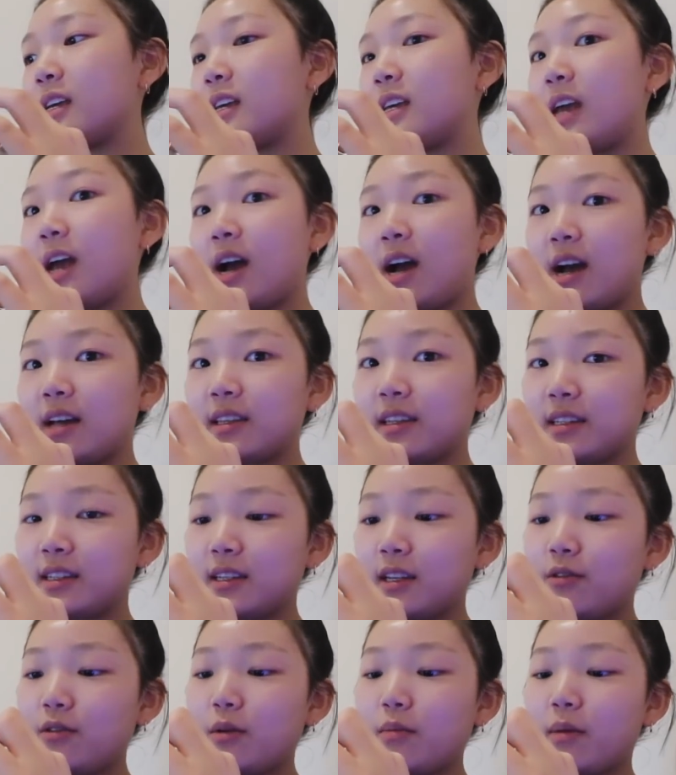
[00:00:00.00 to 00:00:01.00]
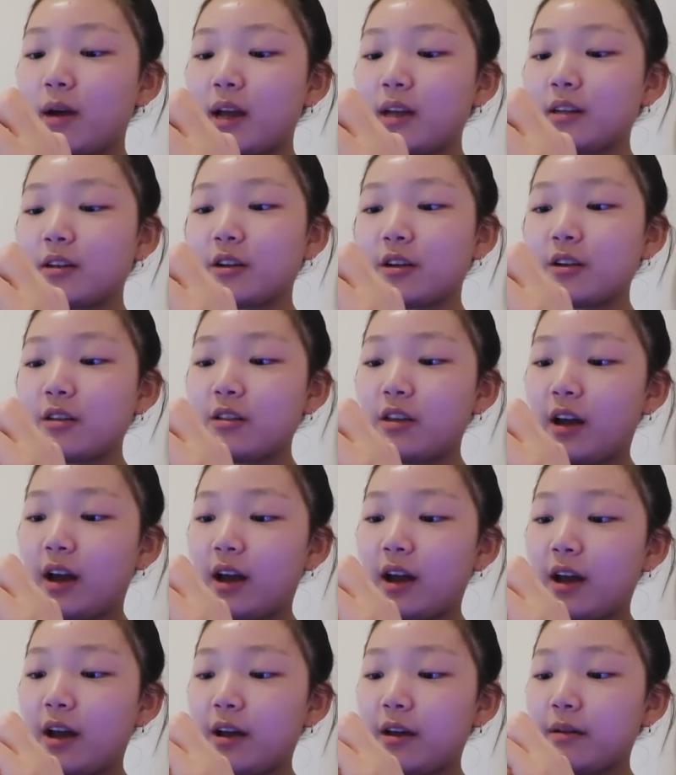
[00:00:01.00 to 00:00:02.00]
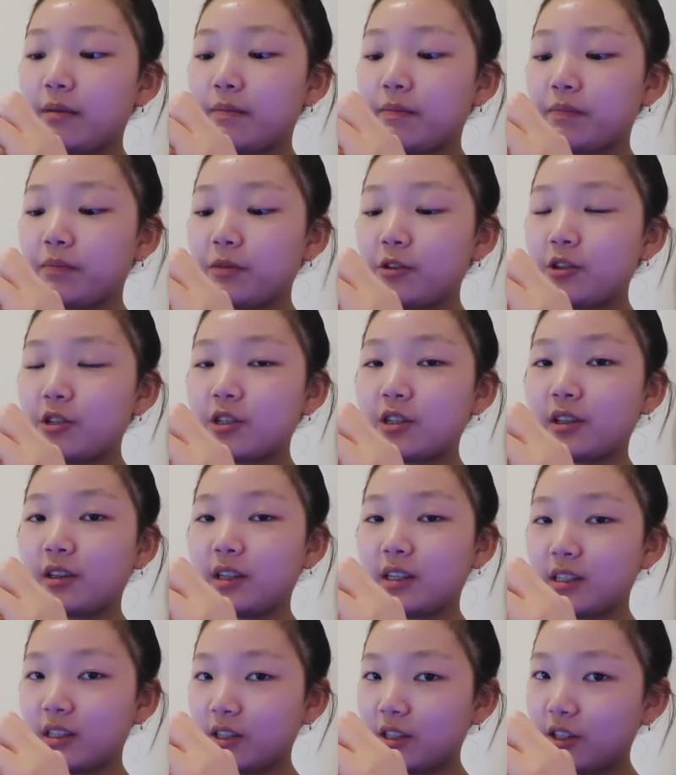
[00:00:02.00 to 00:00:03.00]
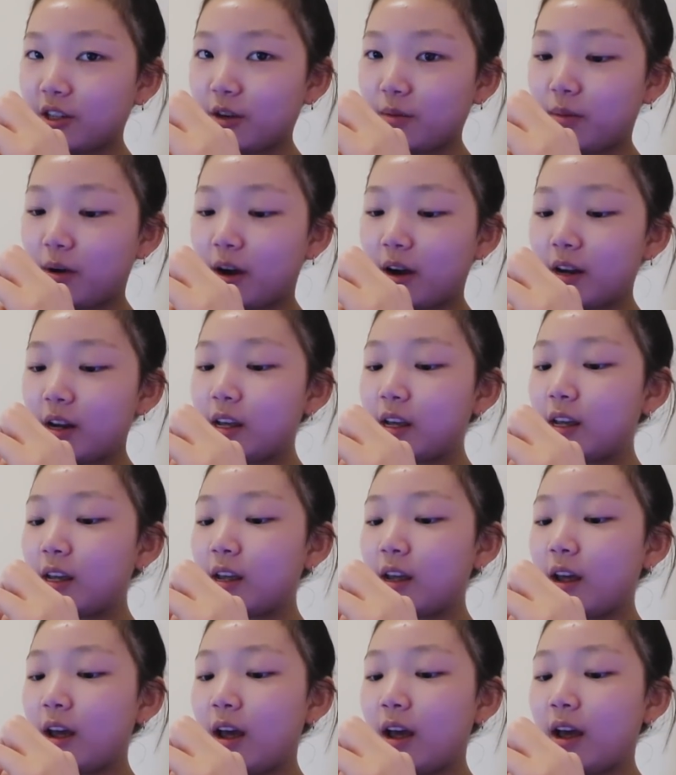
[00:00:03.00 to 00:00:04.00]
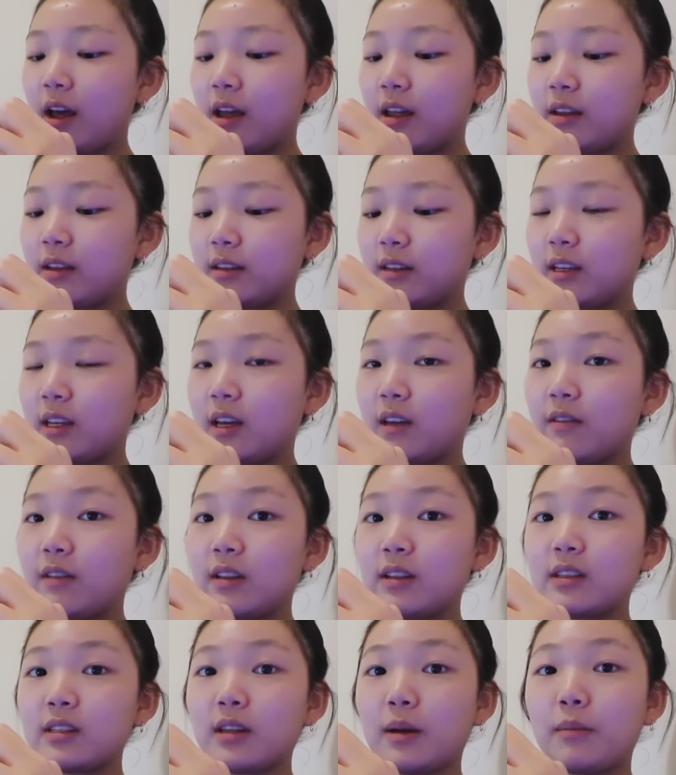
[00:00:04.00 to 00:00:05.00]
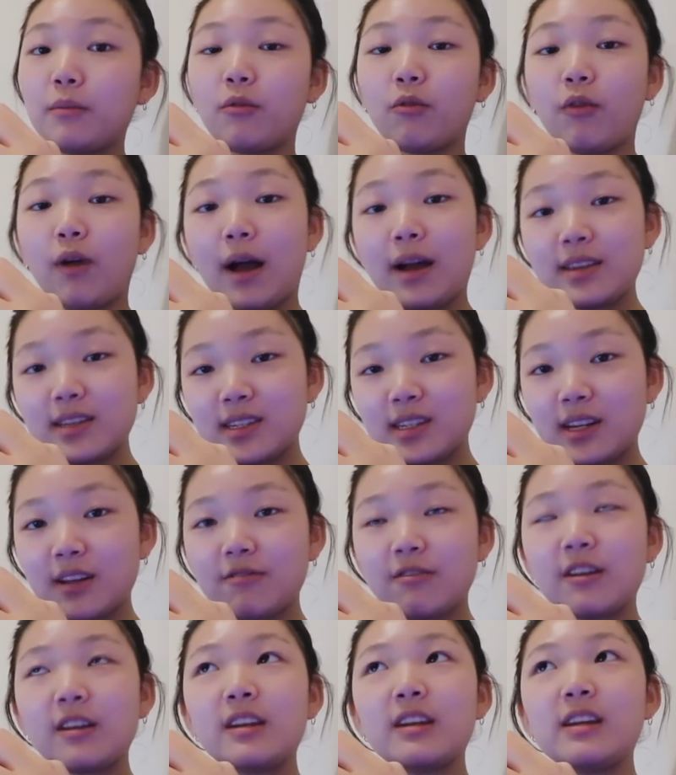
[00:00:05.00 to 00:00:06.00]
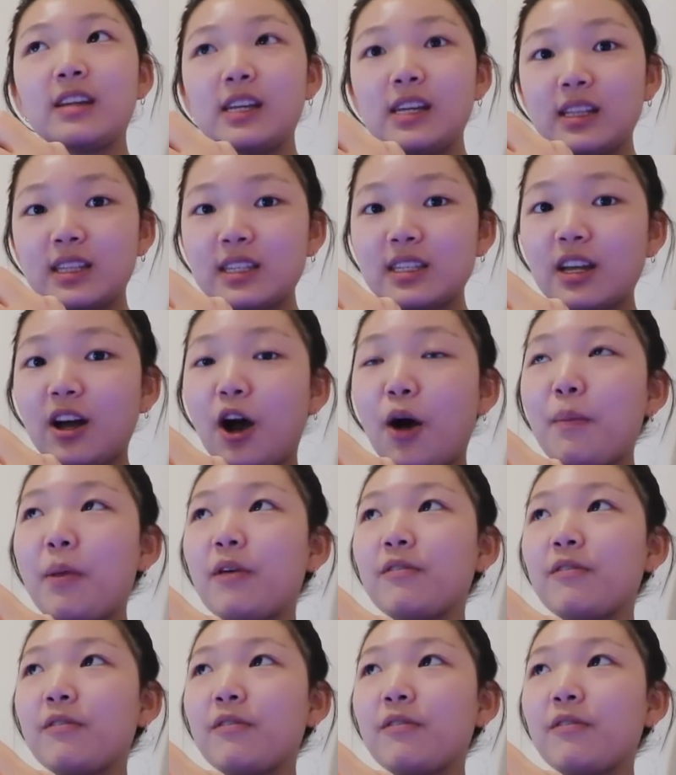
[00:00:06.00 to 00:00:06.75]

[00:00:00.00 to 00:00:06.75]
yeah, this is a reminder that you should listen to your body and give it some rest if it needs some.